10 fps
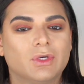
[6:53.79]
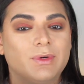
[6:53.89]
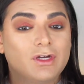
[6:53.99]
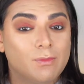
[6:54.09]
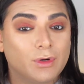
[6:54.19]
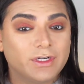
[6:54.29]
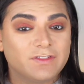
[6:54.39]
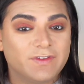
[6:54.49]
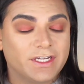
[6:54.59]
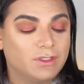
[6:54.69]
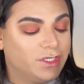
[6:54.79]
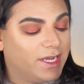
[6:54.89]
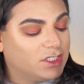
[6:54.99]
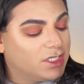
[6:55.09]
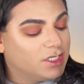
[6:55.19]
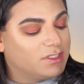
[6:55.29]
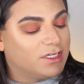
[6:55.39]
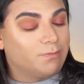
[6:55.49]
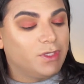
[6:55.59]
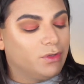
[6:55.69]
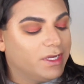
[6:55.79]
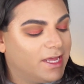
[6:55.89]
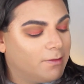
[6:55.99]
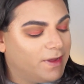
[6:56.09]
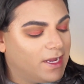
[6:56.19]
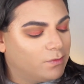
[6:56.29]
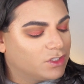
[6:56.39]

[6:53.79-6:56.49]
So in Kimora's video, she actually used a beauty campaign,